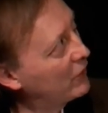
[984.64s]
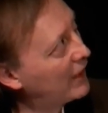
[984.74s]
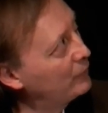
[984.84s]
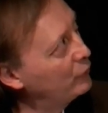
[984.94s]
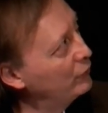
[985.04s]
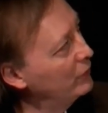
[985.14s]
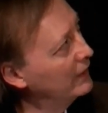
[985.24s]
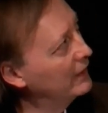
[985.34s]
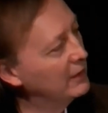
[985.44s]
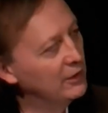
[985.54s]
Ramuz.
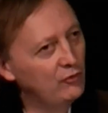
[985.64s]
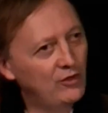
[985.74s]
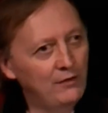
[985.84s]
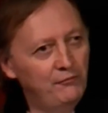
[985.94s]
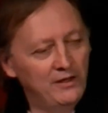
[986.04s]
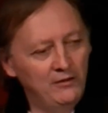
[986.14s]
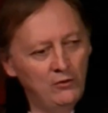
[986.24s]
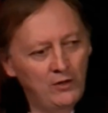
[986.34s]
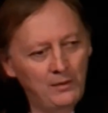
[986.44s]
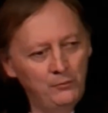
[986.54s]
Charles Ferdinand
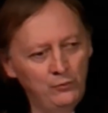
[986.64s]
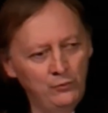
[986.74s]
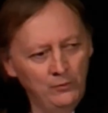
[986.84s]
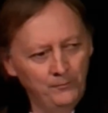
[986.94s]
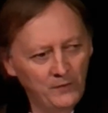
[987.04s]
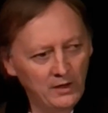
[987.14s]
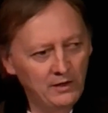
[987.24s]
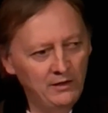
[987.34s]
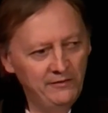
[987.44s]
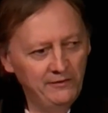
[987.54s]
Ramuz
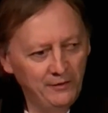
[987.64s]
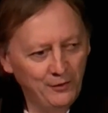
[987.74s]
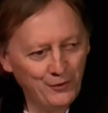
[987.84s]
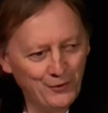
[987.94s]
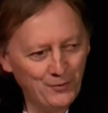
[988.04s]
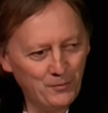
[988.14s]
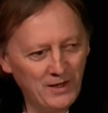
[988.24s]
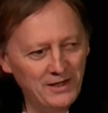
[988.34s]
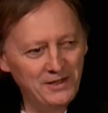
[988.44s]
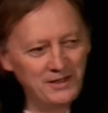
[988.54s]
is
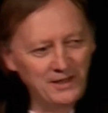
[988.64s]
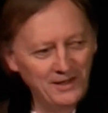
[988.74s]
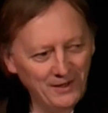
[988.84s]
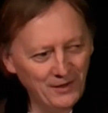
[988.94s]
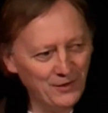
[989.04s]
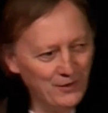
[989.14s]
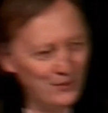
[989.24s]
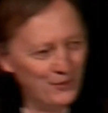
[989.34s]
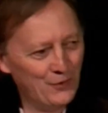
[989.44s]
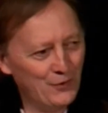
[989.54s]
playing
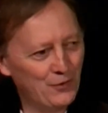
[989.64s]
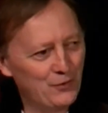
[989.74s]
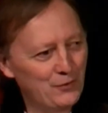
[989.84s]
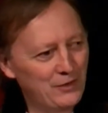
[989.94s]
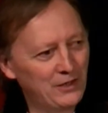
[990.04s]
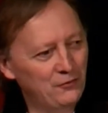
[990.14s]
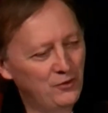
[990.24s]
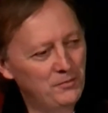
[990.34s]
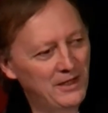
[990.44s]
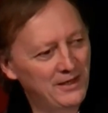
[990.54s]
a
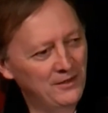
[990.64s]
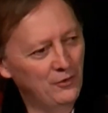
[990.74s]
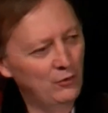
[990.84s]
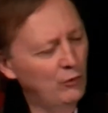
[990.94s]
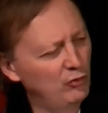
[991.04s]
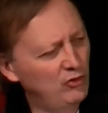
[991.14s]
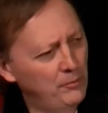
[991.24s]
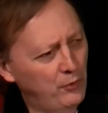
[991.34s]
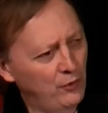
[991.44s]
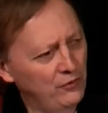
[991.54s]
countryman or
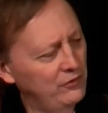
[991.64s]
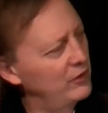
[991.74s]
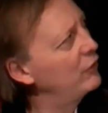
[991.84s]
shepherd, a